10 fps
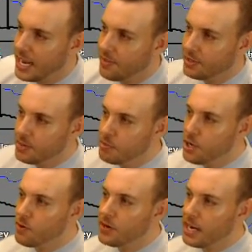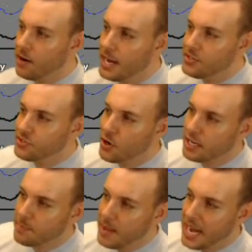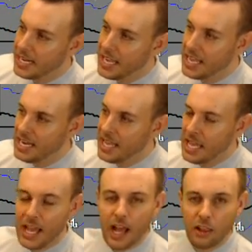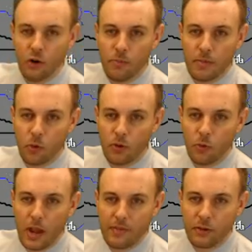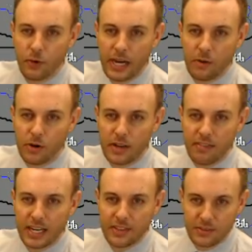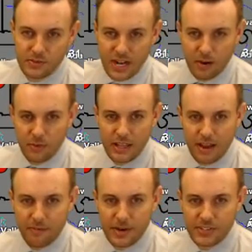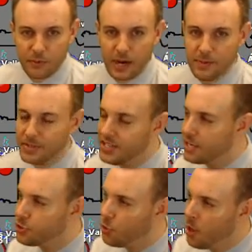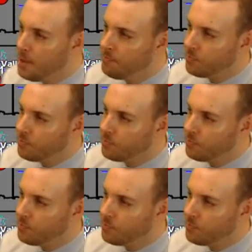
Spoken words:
Now, the computer here is starting to paint in a little bit more in the way of green, where you think that there's not really that freezing rain potential.